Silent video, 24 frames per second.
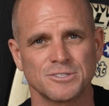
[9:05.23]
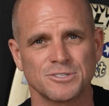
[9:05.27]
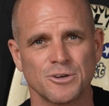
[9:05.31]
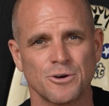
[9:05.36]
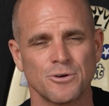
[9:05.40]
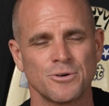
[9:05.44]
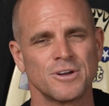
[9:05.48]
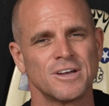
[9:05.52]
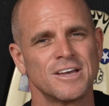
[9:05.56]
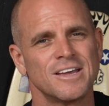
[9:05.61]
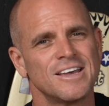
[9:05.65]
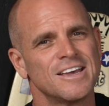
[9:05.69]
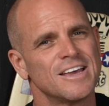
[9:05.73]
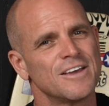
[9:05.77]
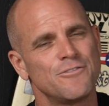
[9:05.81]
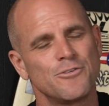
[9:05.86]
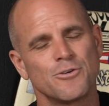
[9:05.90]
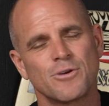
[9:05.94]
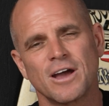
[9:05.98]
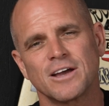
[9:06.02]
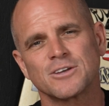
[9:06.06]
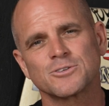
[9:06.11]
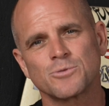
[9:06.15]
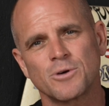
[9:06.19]
So if you
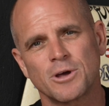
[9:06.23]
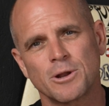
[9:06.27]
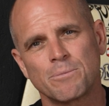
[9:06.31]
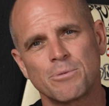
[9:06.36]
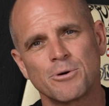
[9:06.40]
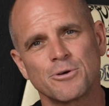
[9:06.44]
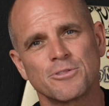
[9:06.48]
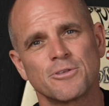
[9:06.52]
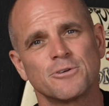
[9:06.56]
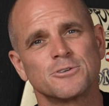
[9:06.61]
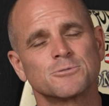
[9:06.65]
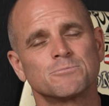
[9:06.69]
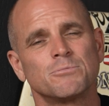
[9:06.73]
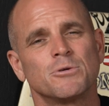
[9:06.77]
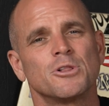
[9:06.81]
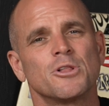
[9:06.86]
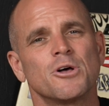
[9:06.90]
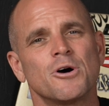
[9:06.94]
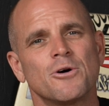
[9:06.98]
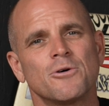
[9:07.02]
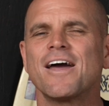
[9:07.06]
guys want to put those below,